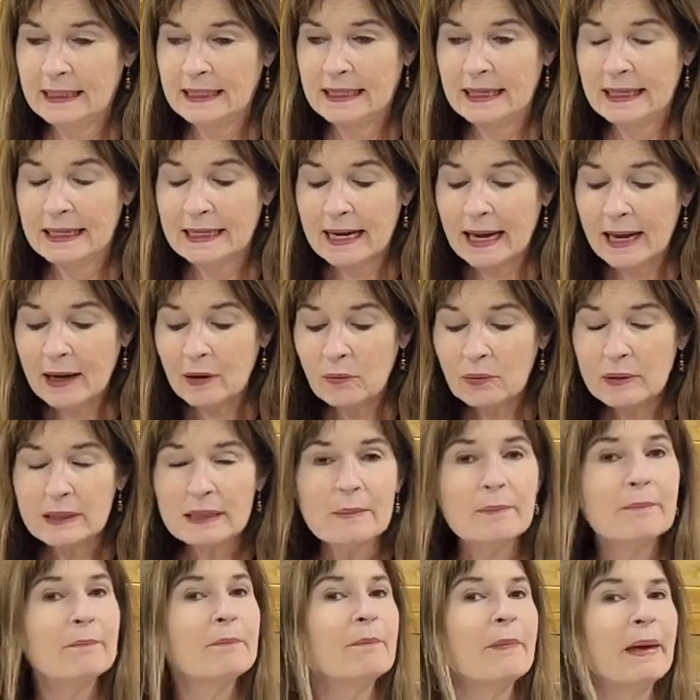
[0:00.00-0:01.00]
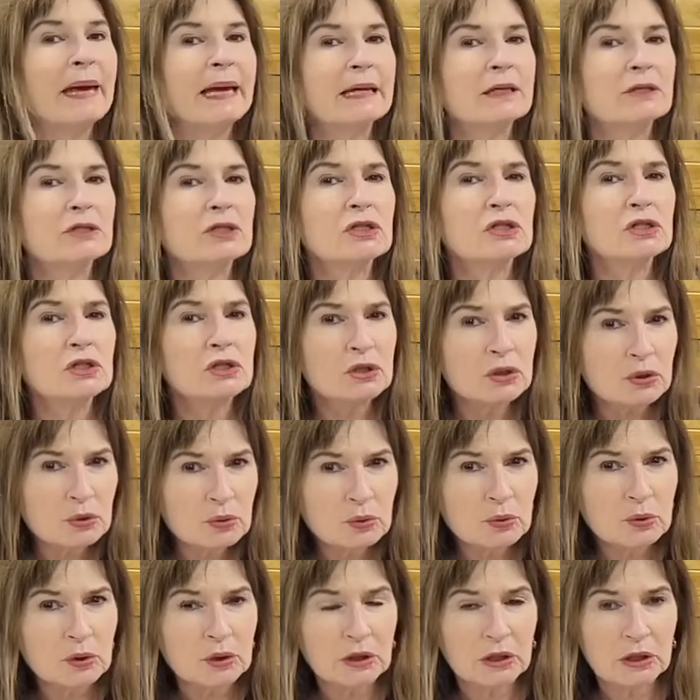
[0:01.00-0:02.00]
And I'm going to make
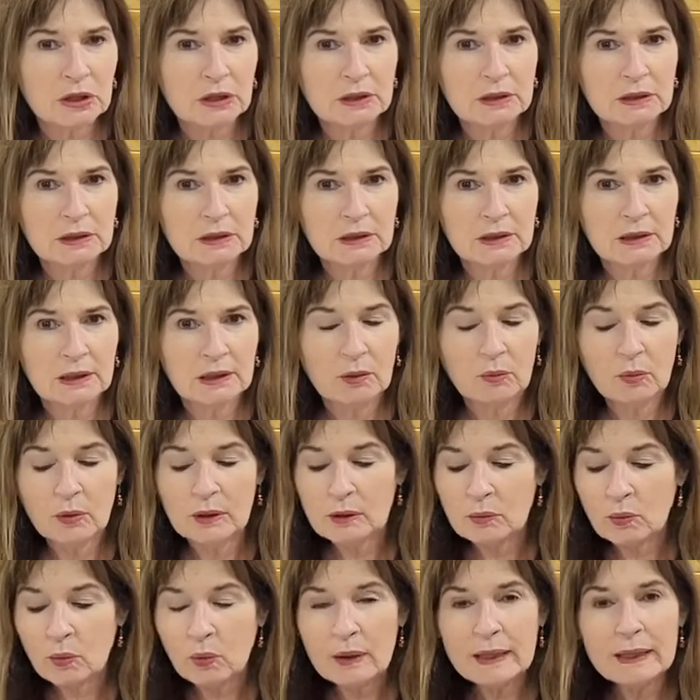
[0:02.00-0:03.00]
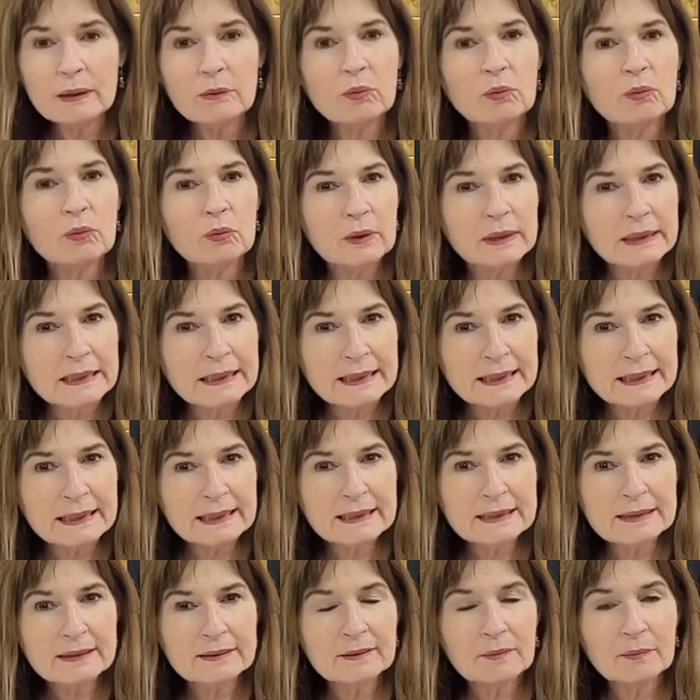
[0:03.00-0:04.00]
sure when we
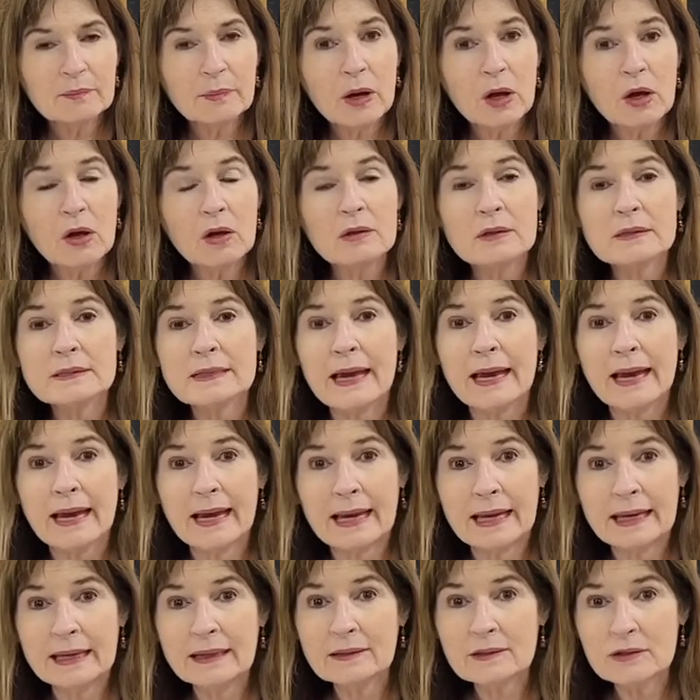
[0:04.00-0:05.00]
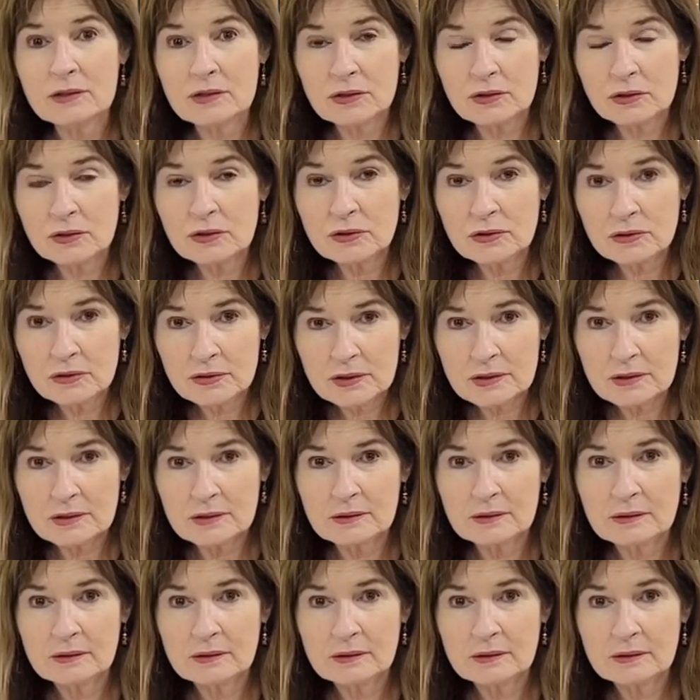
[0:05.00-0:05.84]
read Paul's answers